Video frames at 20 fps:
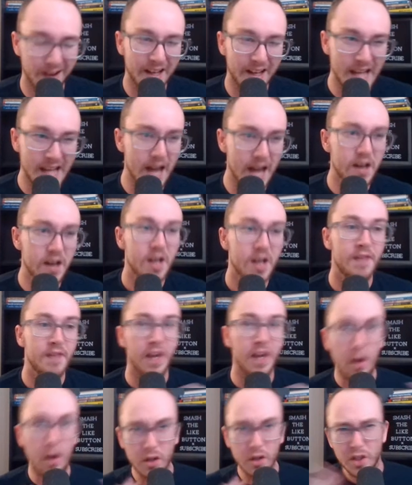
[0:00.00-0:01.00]
Again, they
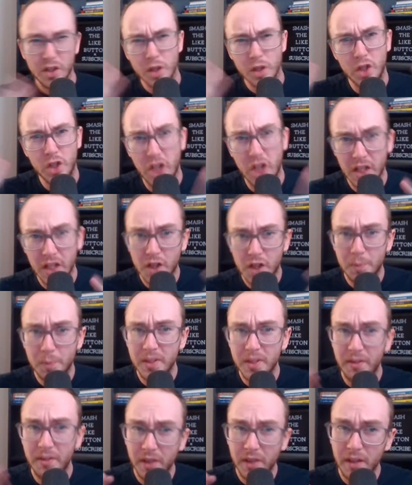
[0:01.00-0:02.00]
aren't just
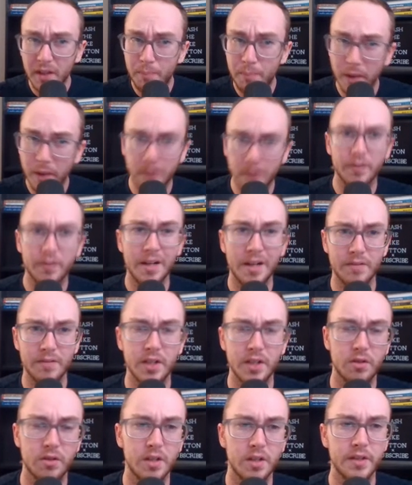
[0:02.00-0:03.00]
specifically built around
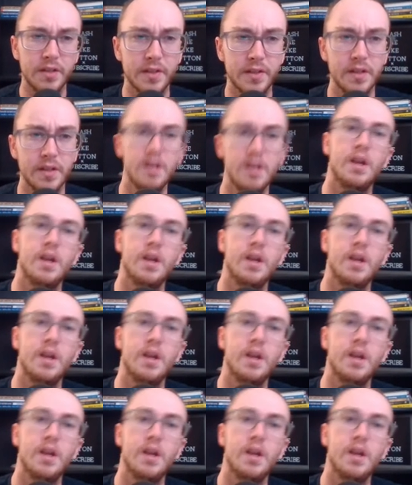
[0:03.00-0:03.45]
restaurants,